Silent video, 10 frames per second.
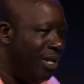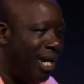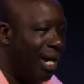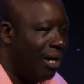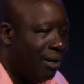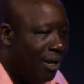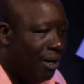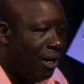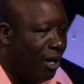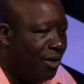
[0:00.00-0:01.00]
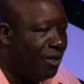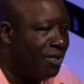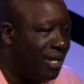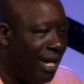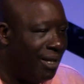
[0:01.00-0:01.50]
can't
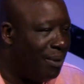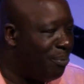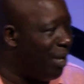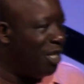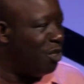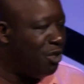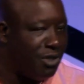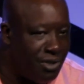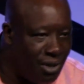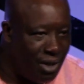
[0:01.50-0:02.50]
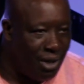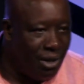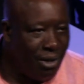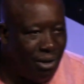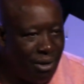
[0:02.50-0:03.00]
understand the pressures
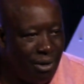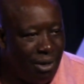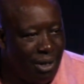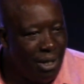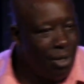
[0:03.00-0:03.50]
in